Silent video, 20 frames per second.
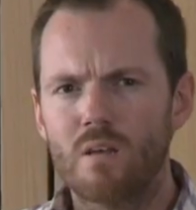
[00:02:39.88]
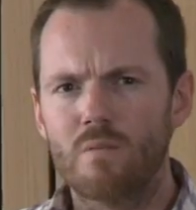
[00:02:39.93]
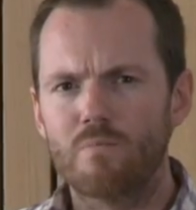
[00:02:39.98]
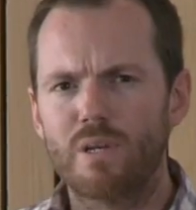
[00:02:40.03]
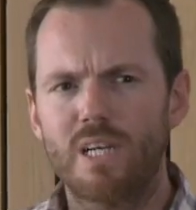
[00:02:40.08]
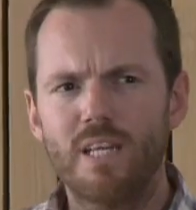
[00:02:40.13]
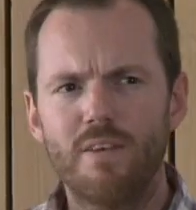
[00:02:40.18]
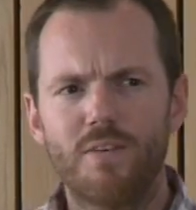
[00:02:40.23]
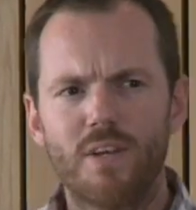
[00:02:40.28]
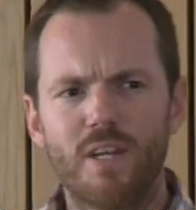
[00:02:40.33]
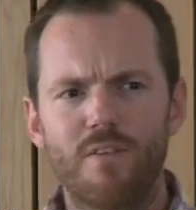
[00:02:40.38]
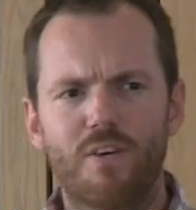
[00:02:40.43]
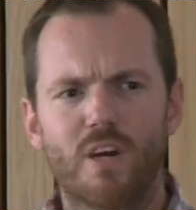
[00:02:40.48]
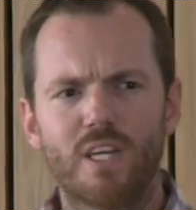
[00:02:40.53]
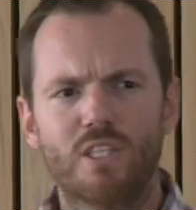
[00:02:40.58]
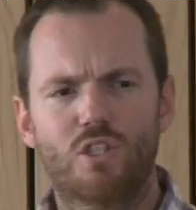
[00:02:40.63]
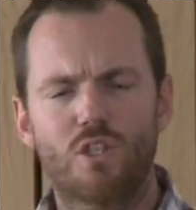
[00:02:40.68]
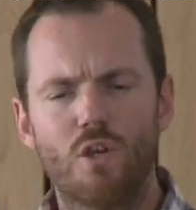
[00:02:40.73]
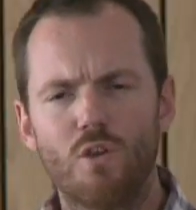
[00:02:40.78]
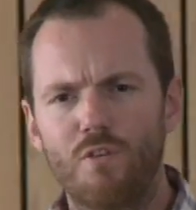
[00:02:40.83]
But even if I
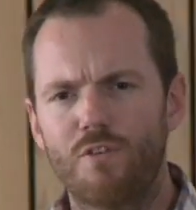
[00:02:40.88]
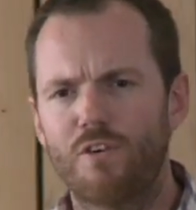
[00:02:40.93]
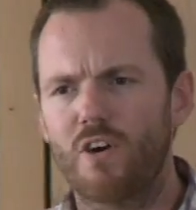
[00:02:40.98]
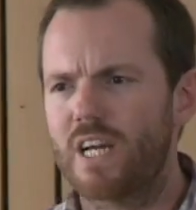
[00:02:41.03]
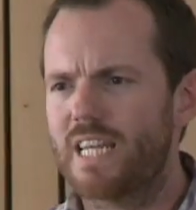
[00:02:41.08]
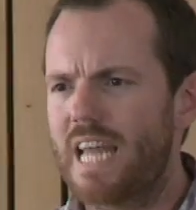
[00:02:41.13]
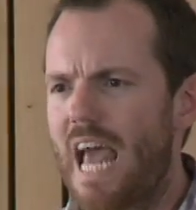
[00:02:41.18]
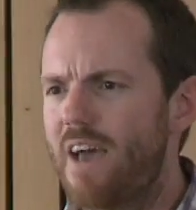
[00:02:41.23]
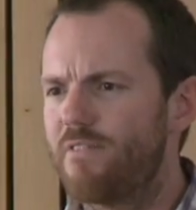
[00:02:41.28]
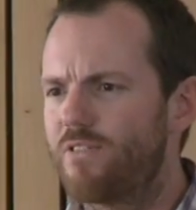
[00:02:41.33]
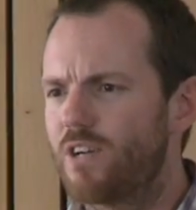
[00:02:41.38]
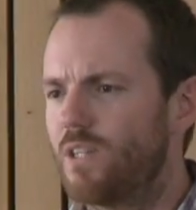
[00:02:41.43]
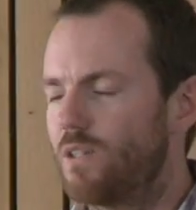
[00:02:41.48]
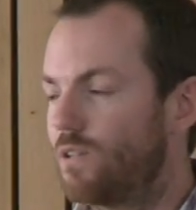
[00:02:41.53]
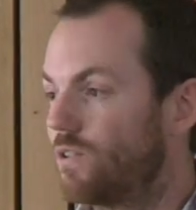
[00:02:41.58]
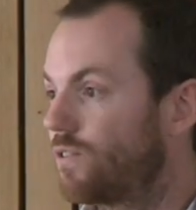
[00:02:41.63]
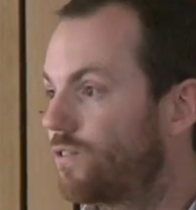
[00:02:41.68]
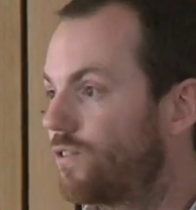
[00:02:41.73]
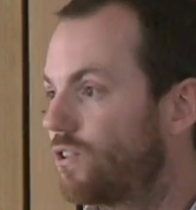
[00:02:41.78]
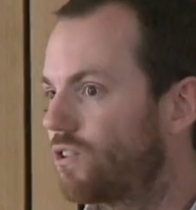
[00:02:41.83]
do find
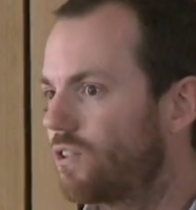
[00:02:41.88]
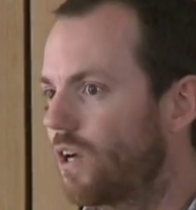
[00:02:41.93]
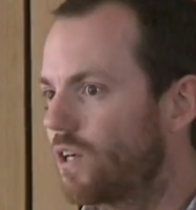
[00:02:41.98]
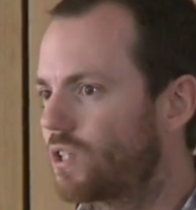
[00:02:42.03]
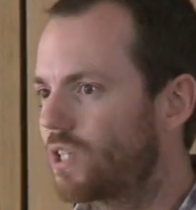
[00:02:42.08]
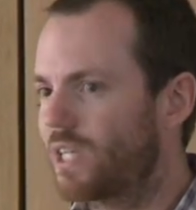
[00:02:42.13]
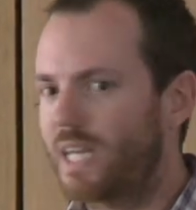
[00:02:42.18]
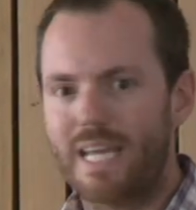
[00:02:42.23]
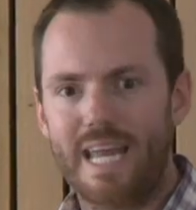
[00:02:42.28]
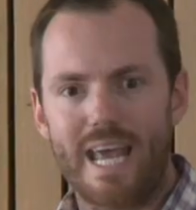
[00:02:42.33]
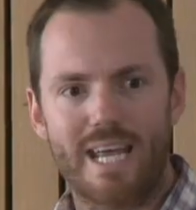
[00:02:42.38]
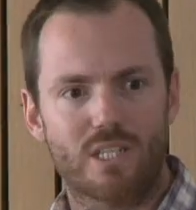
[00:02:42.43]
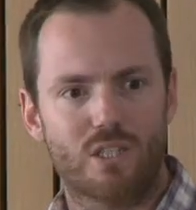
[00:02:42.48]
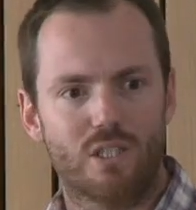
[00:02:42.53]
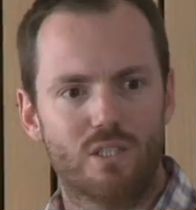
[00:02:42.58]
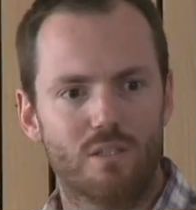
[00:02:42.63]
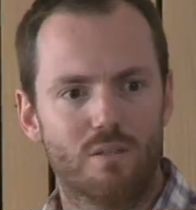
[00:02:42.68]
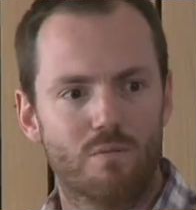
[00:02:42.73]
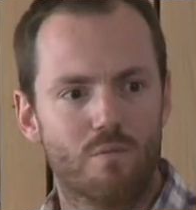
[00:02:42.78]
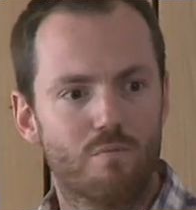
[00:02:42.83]
evidence for such a
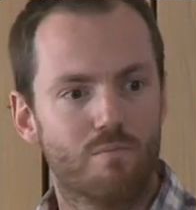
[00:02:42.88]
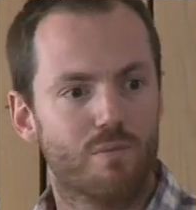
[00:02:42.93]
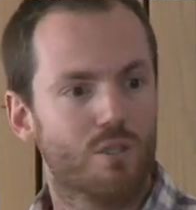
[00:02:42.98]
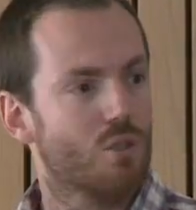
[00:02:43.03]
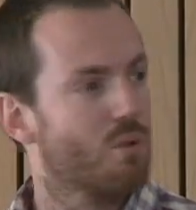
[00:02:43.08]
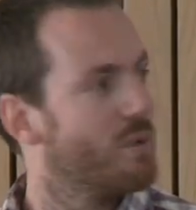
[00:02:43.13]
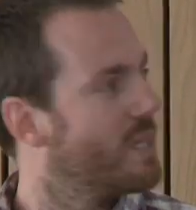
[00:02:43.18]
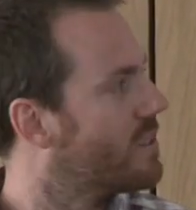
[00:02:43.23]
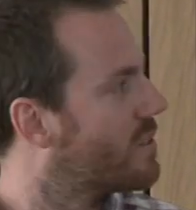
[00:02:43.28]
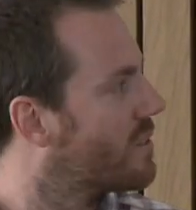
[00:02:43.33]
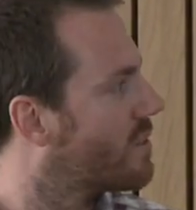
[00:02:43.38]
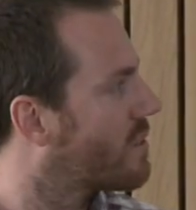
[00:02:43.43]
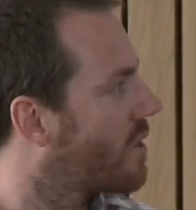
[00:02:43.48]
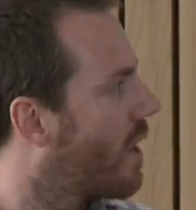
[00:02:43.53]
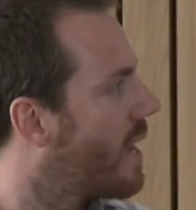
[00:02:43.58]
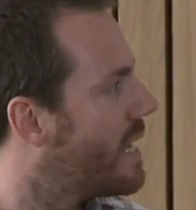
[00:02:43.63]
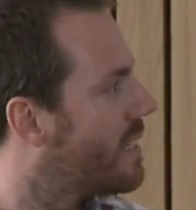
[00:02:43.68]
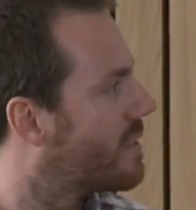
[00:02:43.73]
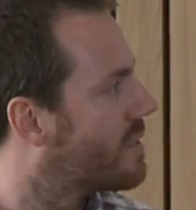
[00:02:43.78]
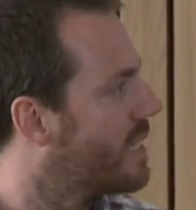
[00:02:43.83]
connection between
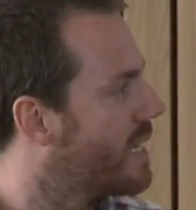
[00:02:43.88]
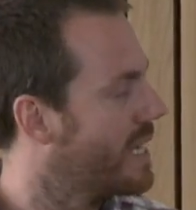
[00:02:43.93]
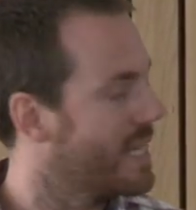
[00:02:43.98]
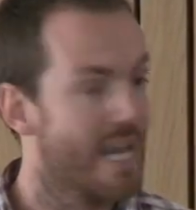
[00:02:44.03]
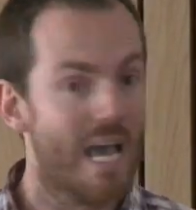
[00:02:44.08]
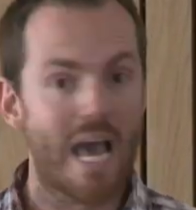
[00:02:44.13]
society